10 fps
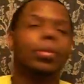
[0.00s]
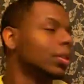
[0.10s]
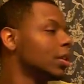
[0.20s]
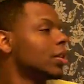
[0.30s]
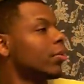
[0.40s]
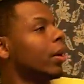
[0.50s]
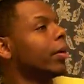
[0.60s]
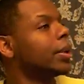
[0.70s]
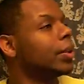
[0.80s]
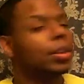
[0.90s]
6th grade
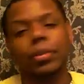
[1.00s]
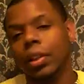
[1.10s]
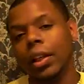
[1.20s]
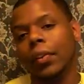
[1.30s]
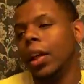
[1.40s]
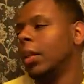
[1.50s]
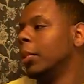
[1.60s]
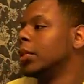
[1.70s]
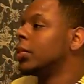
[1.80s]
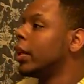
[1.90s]
graduation and leaving elementary.